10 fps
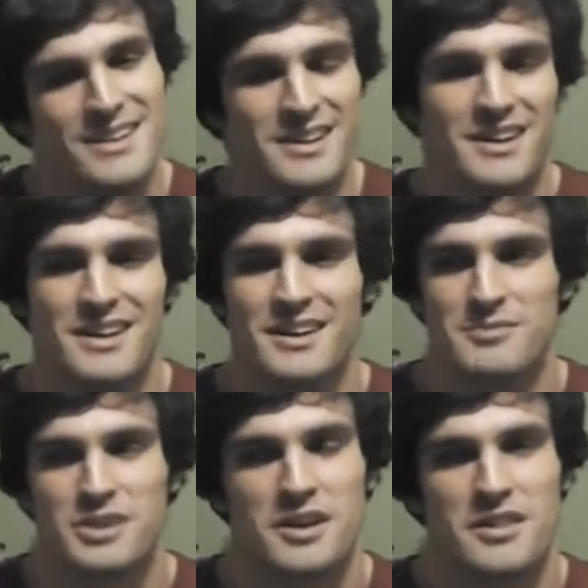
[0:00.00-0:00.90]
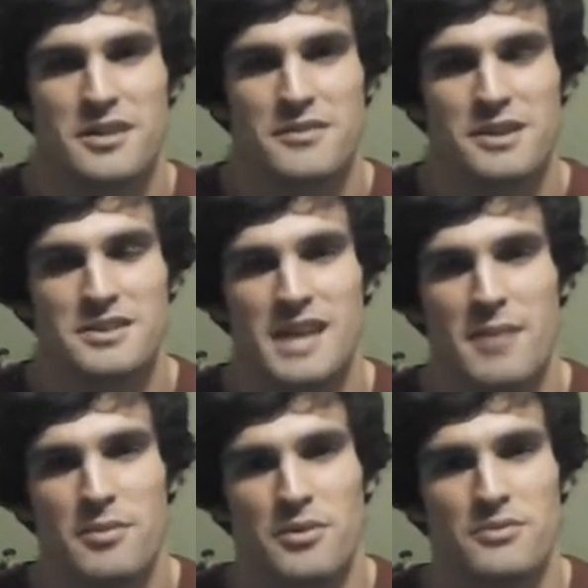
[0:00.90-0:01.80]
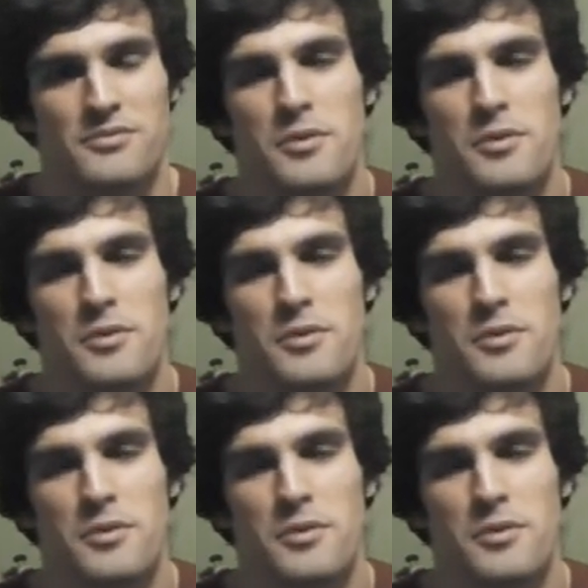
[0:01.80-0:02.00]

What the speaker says: I'm trying to think of an example.